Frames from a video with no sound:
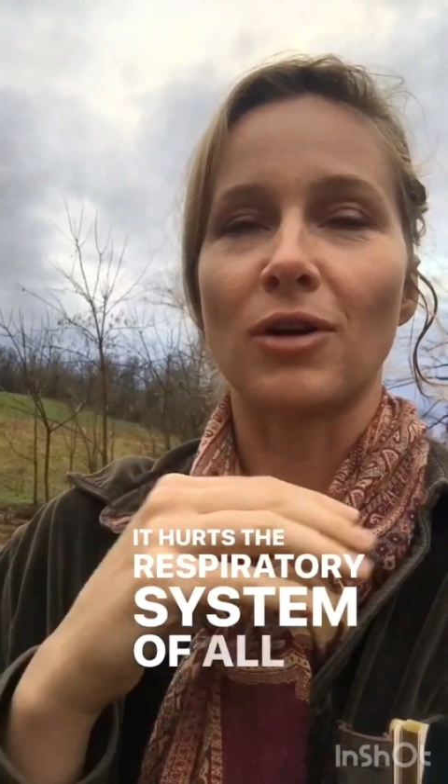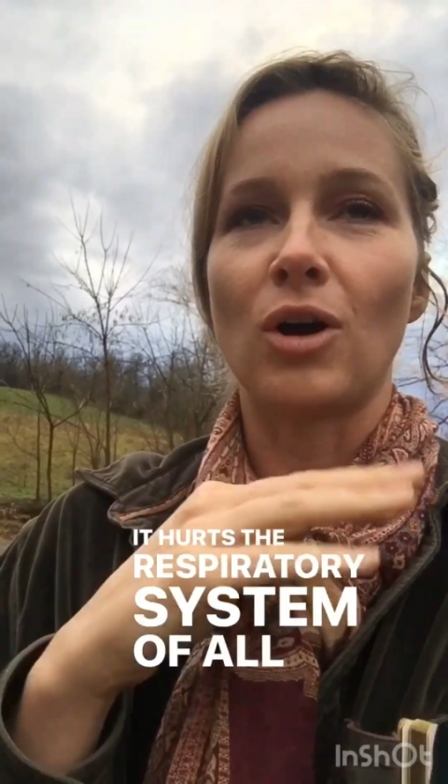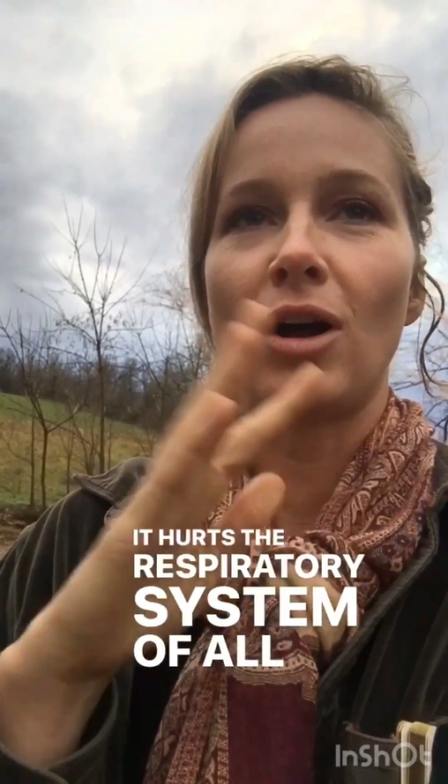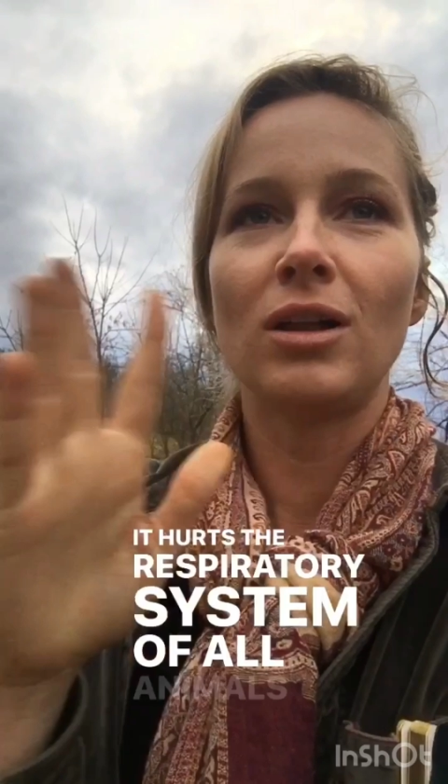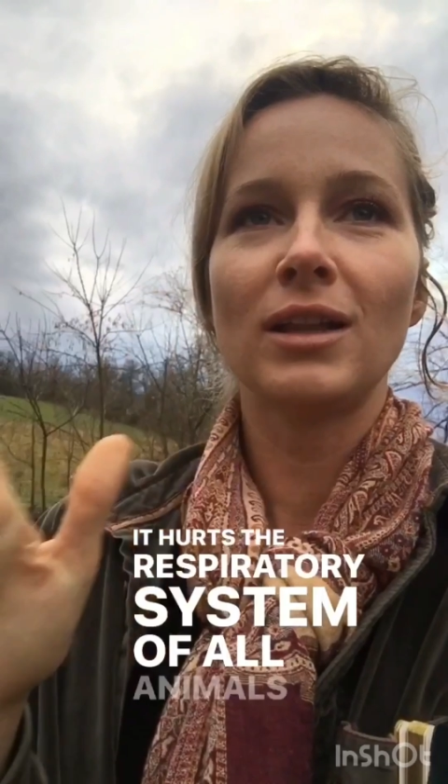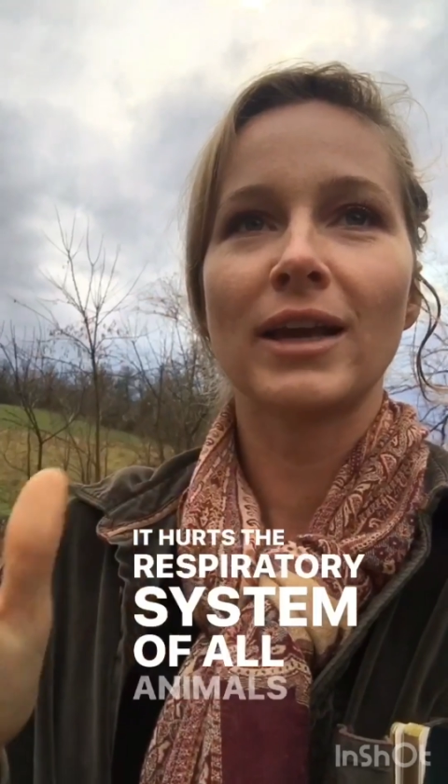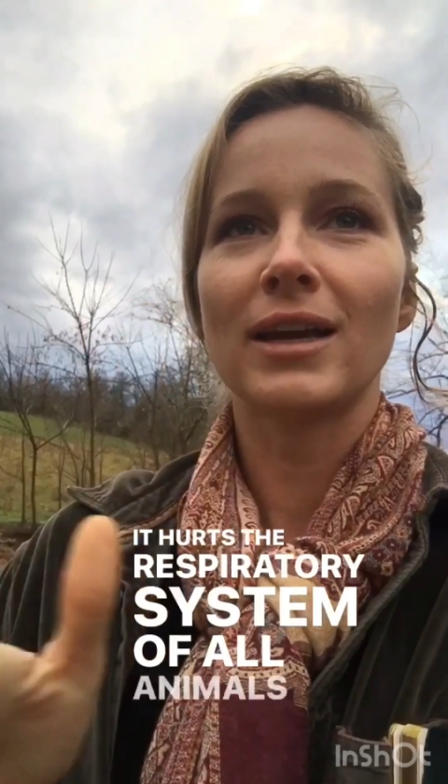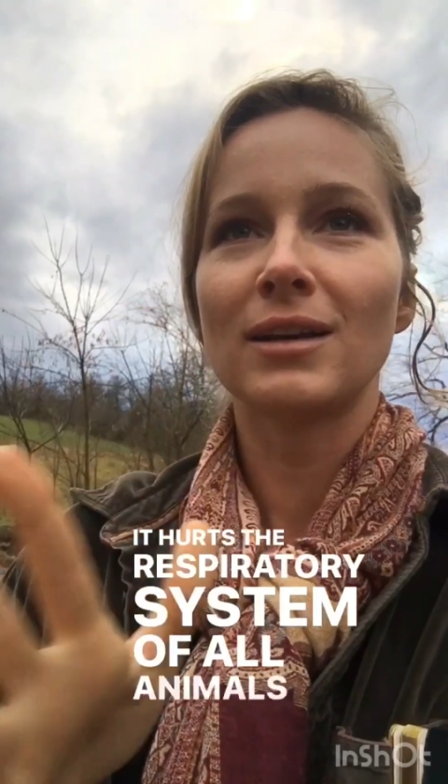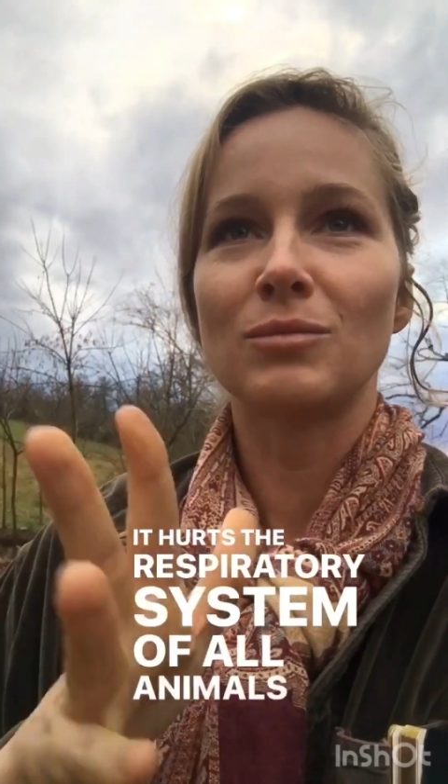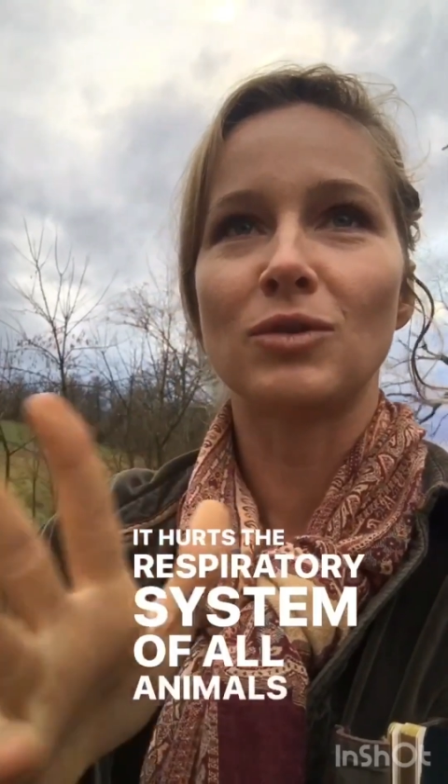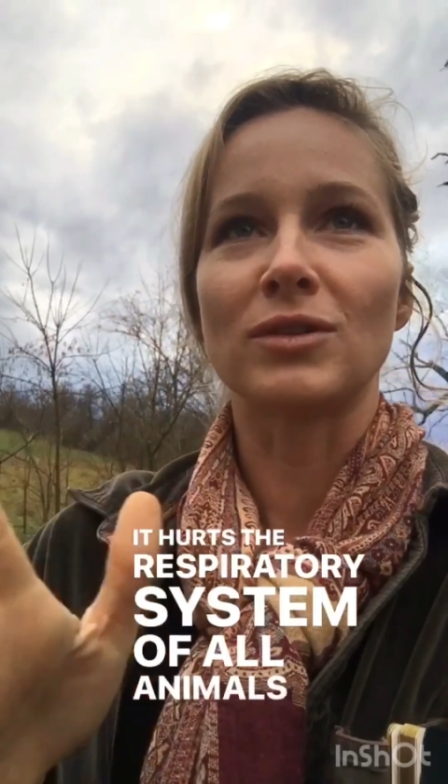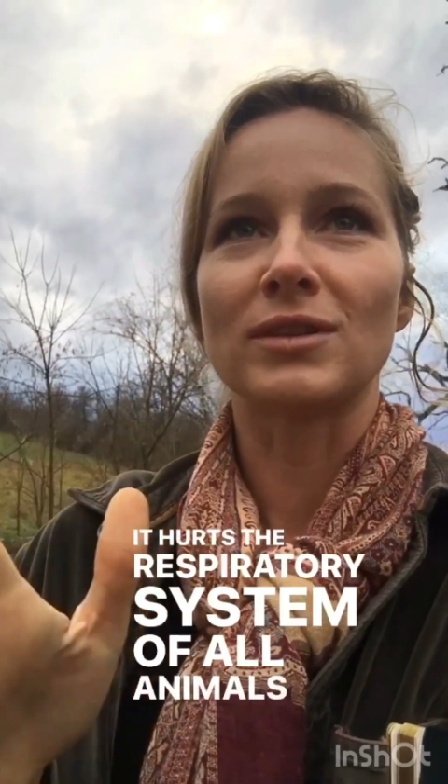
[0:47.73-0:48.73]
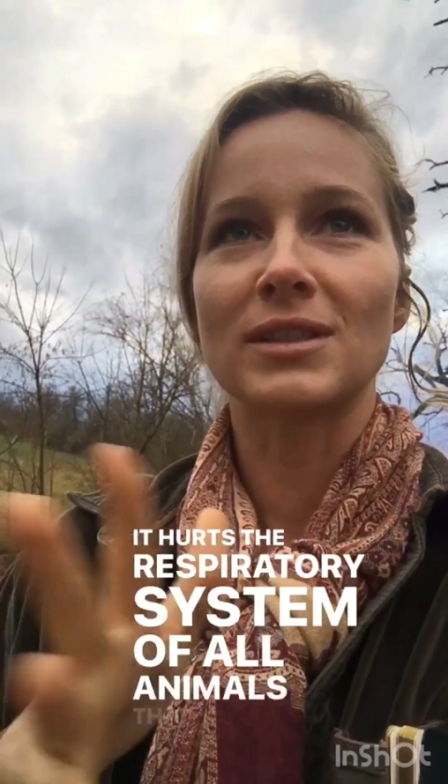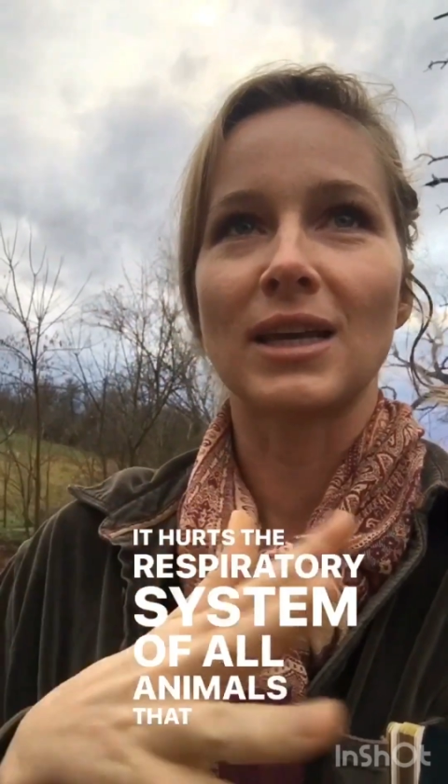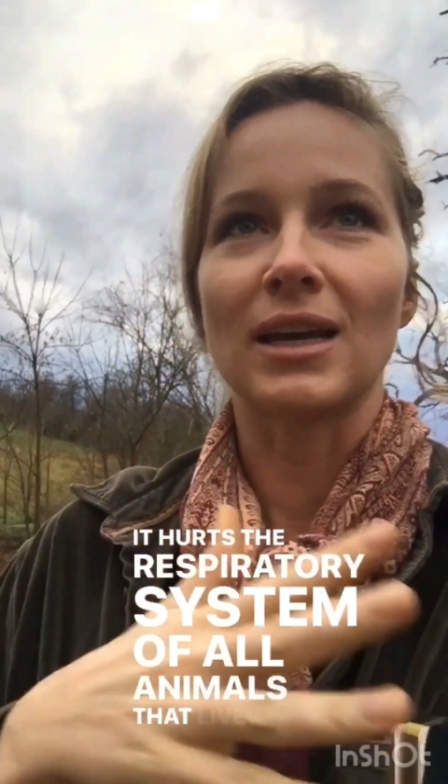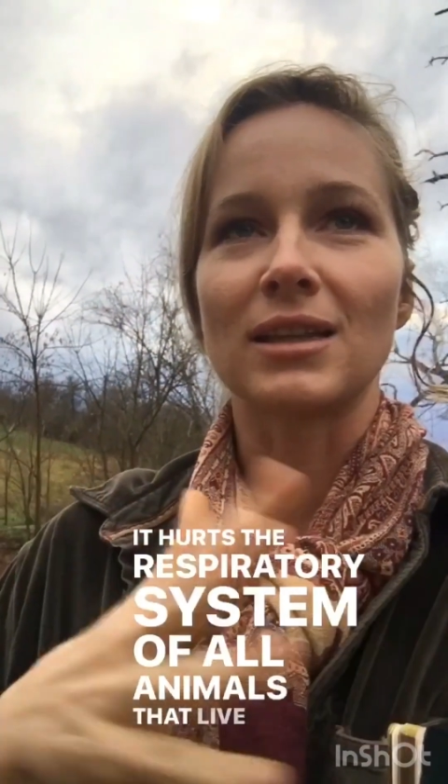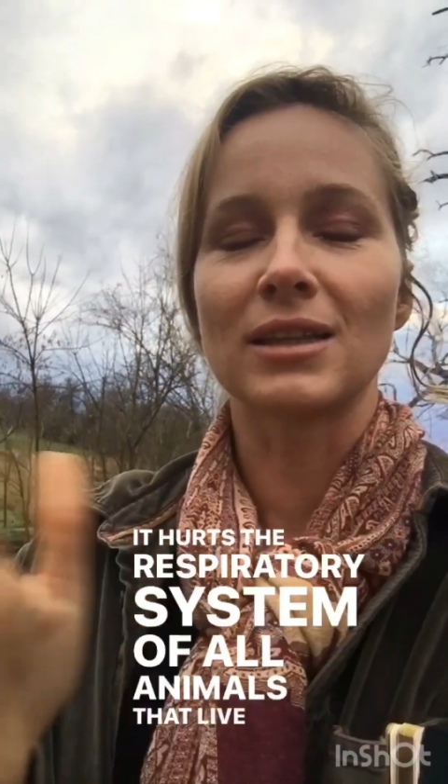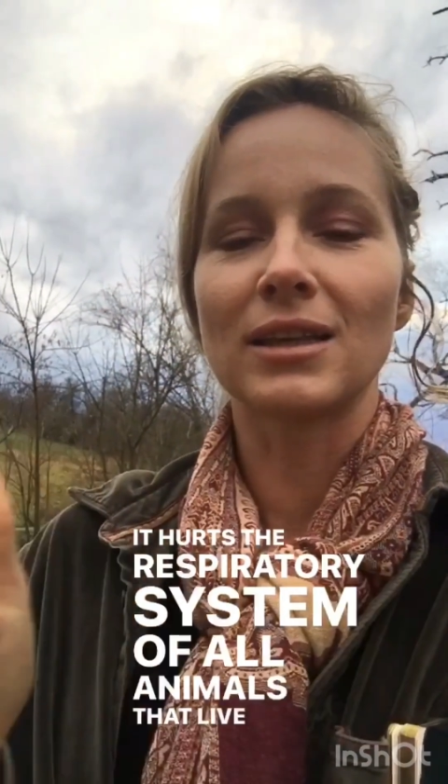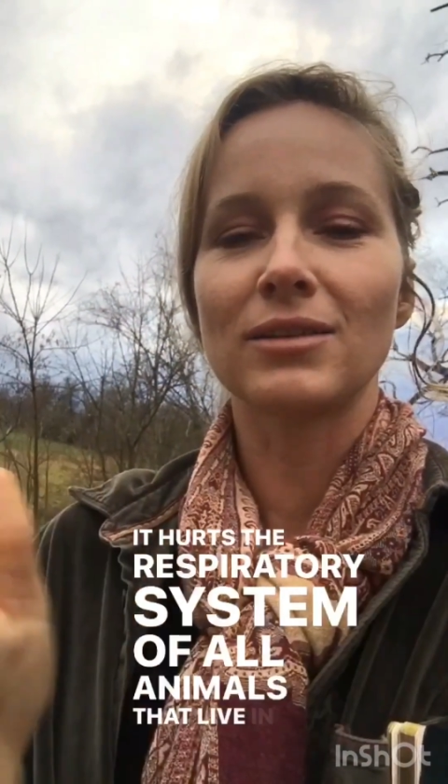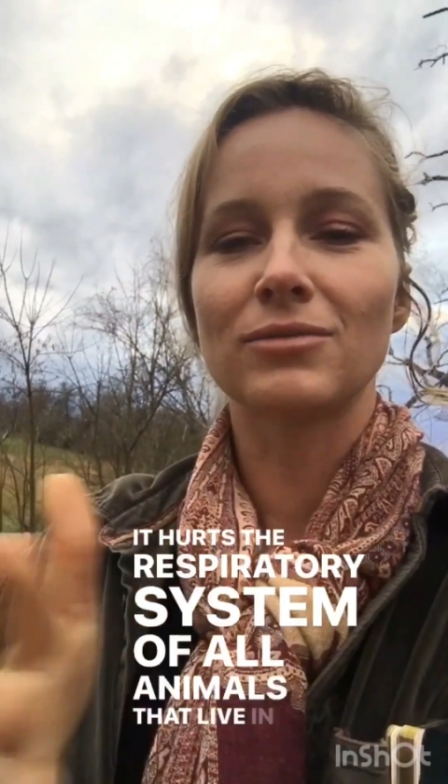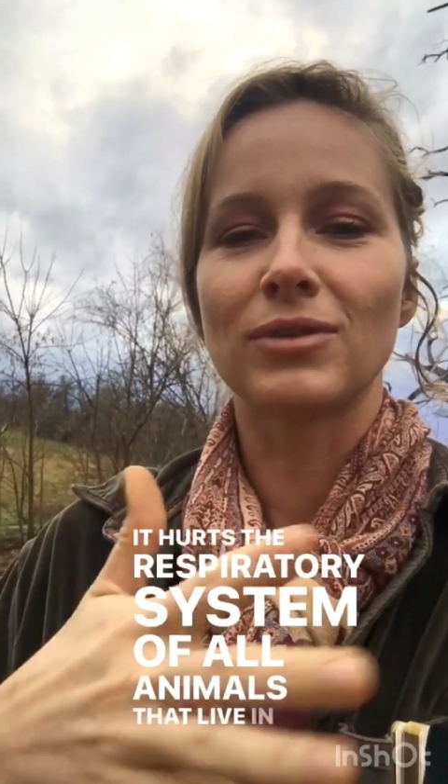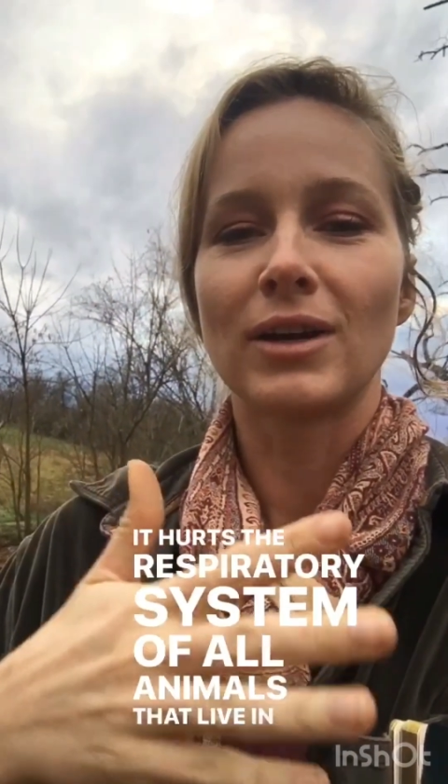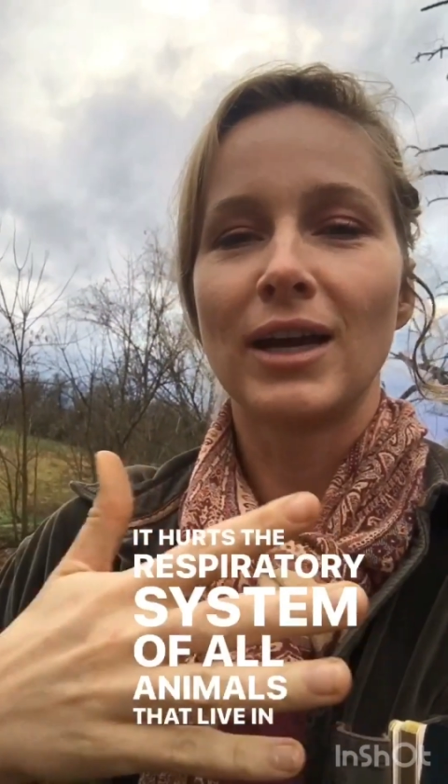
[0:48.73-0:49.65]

all animals that live